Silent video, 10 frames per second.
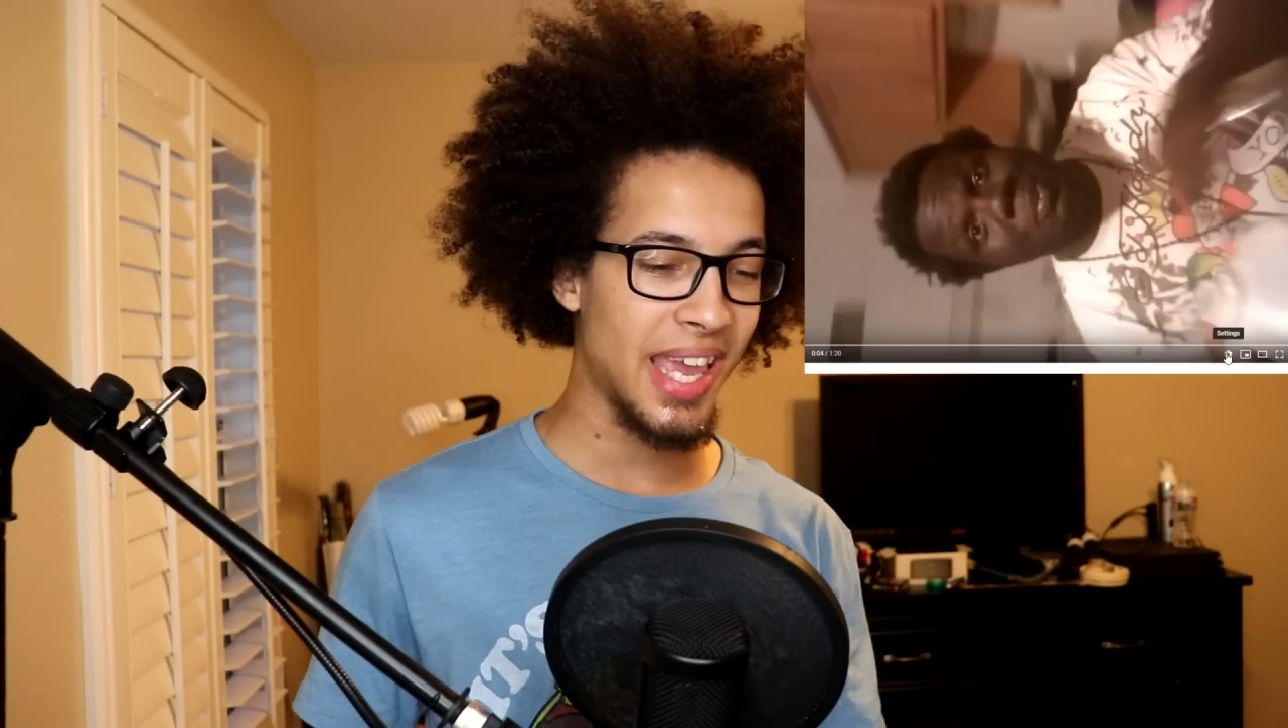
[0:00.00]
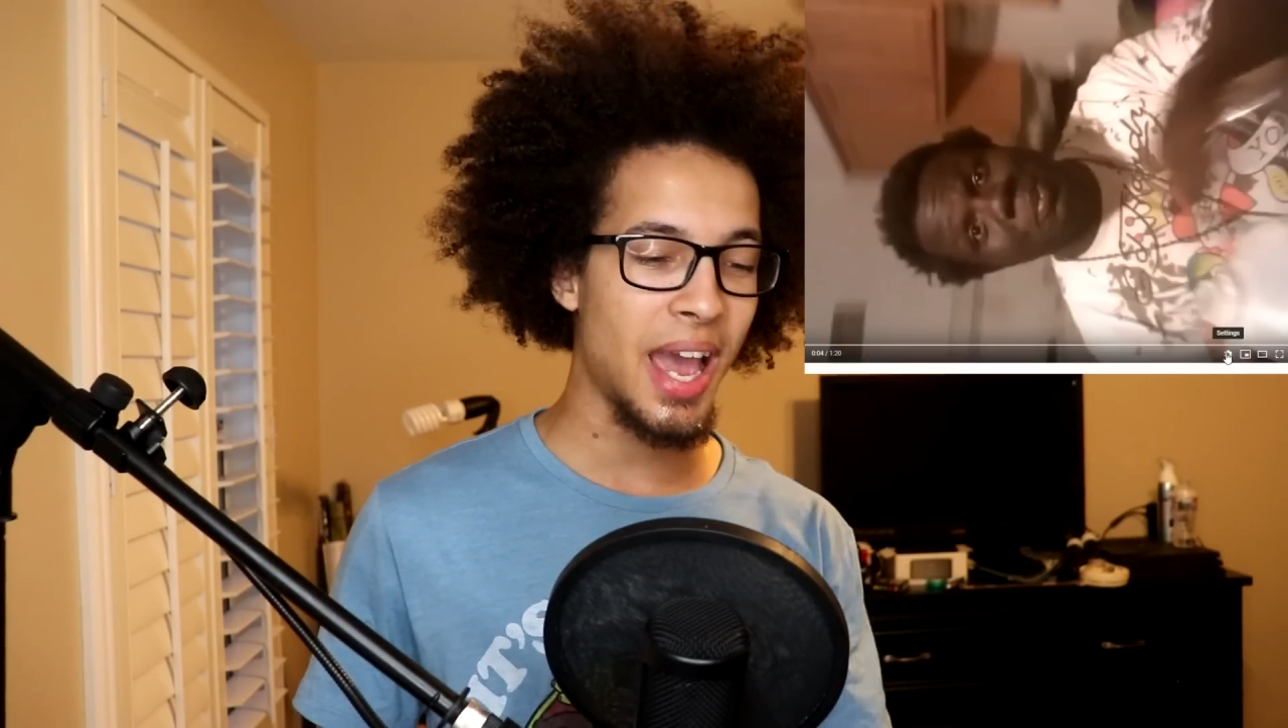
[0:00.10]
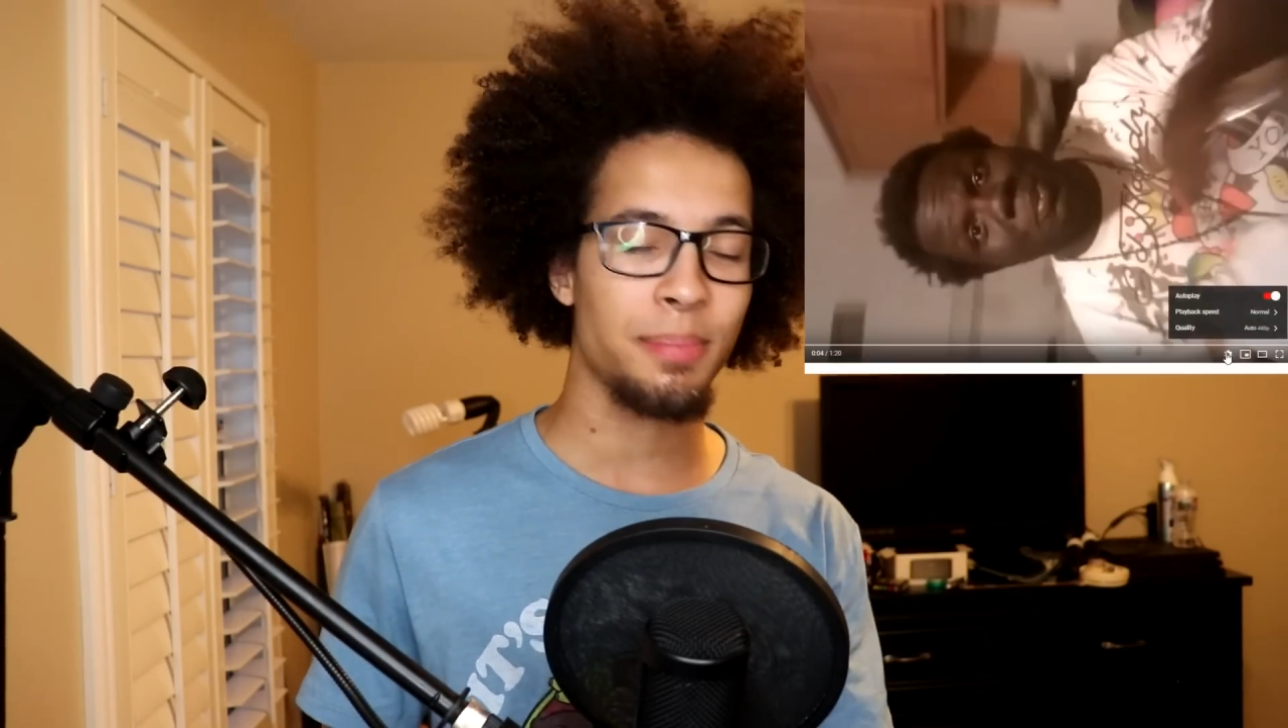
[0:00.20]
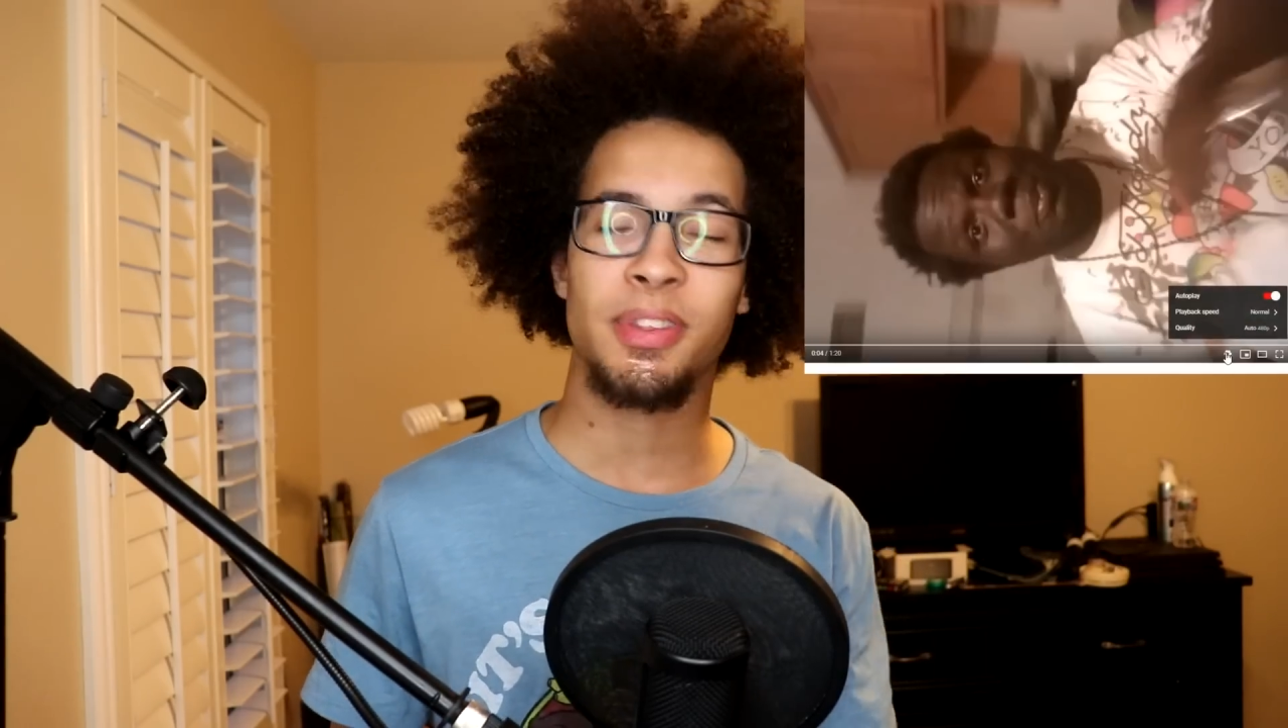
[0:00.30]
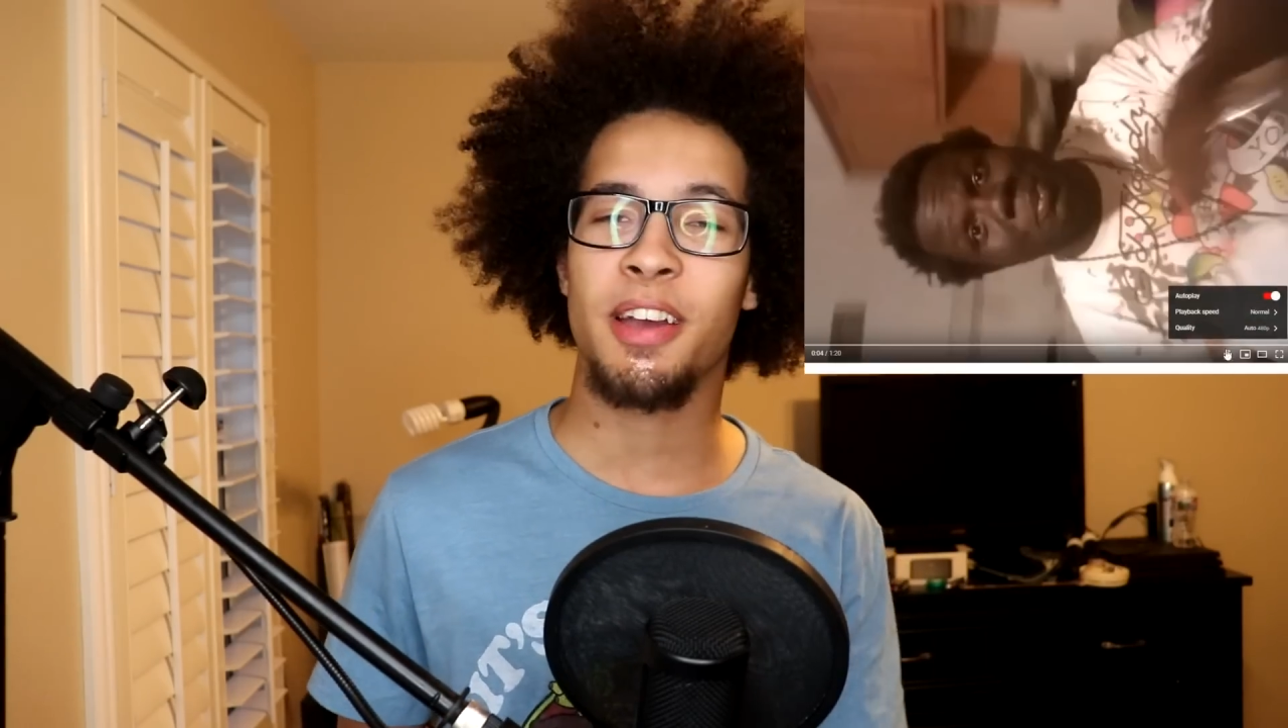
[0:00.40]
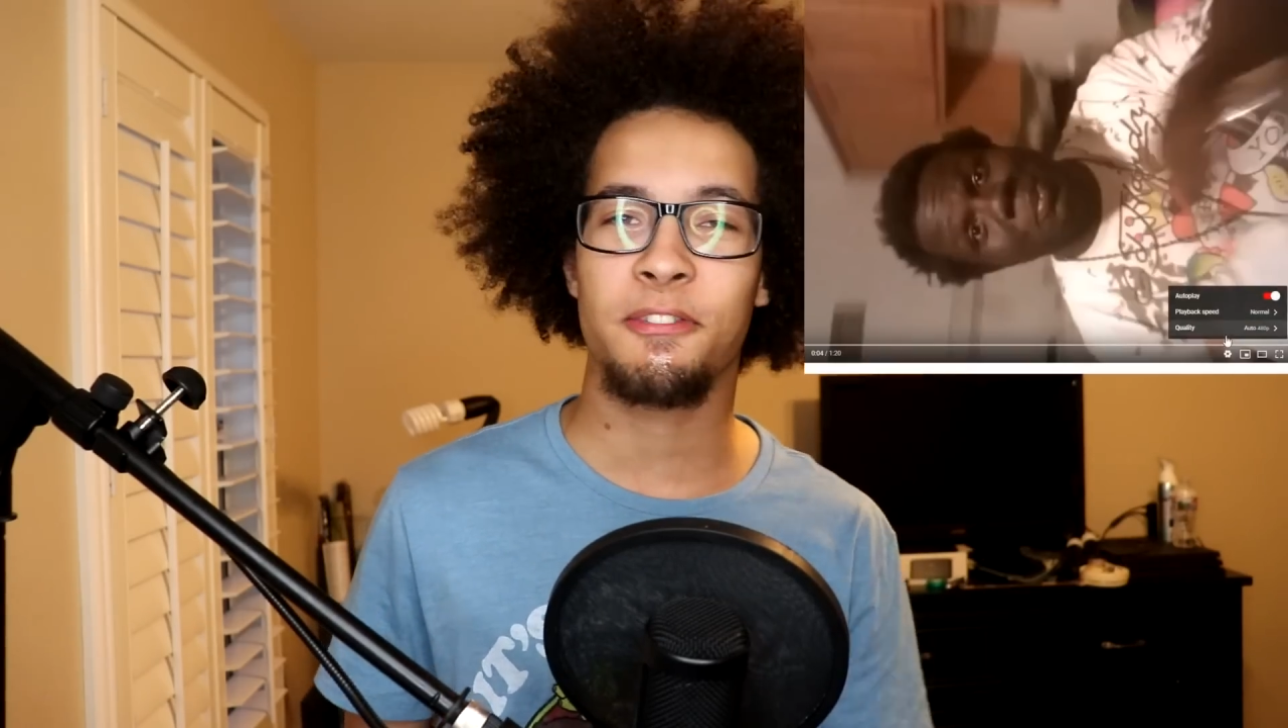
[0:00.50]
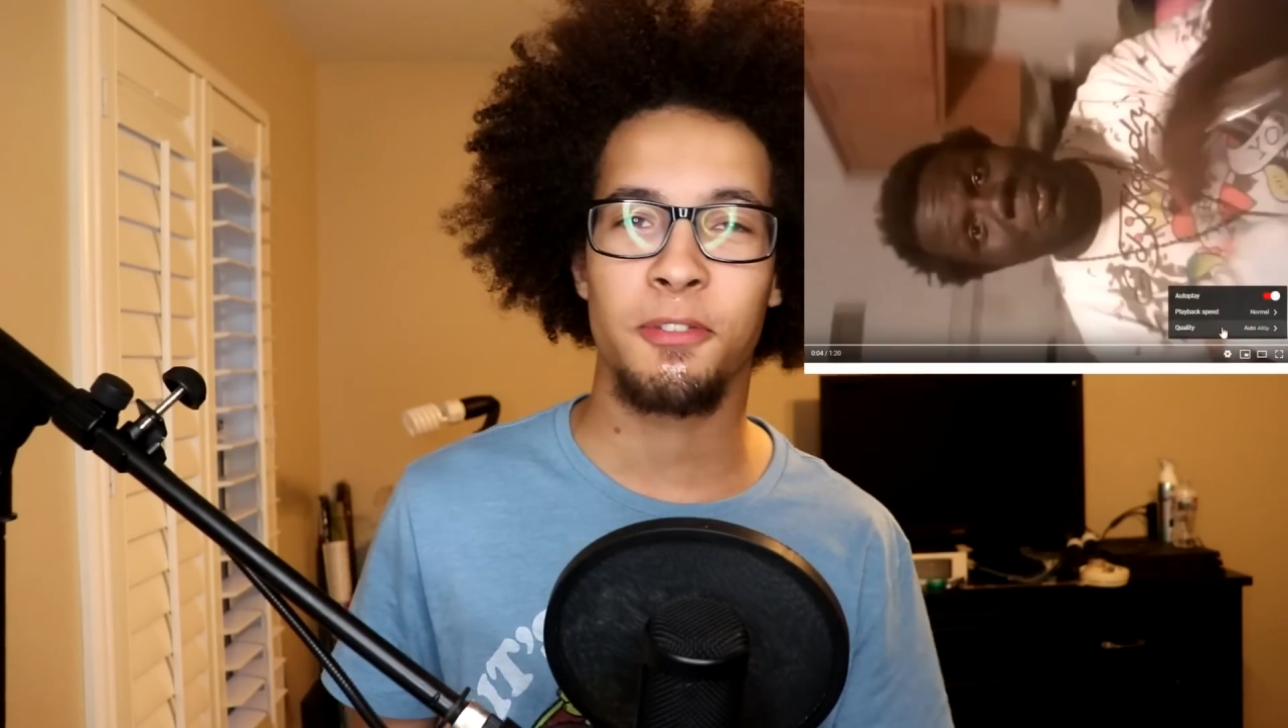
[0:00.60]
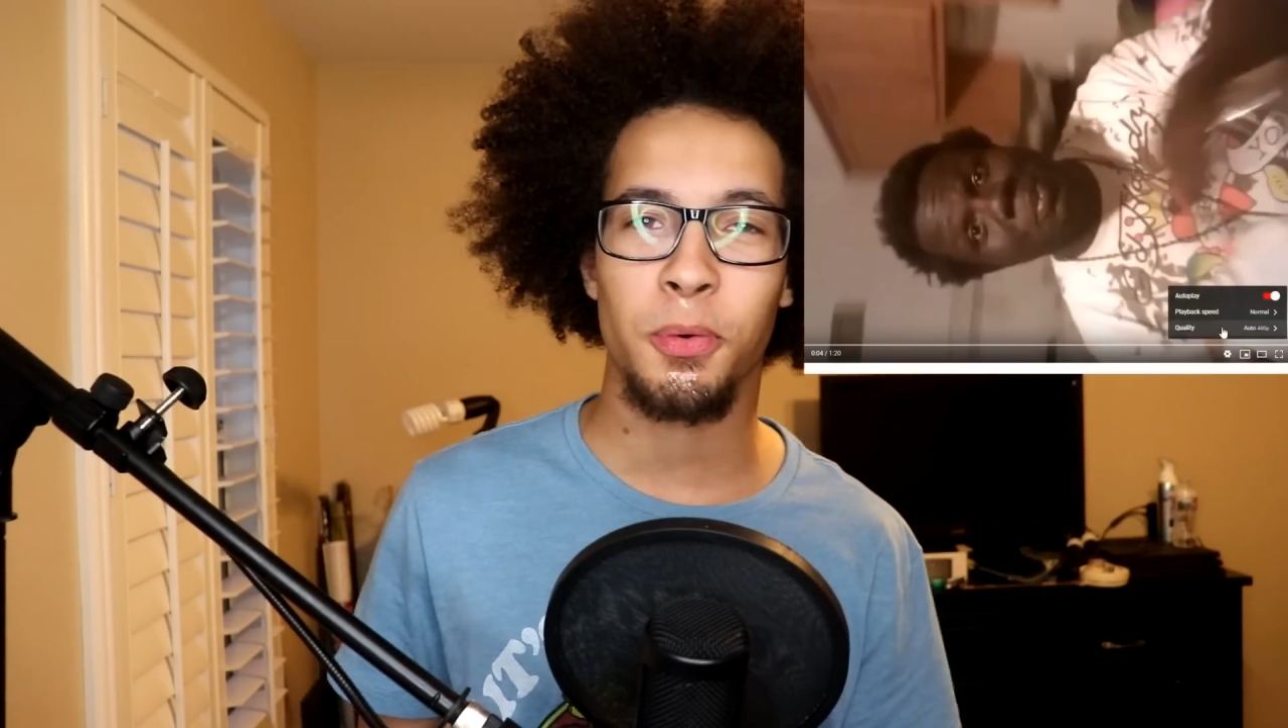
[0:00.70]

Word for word: capped at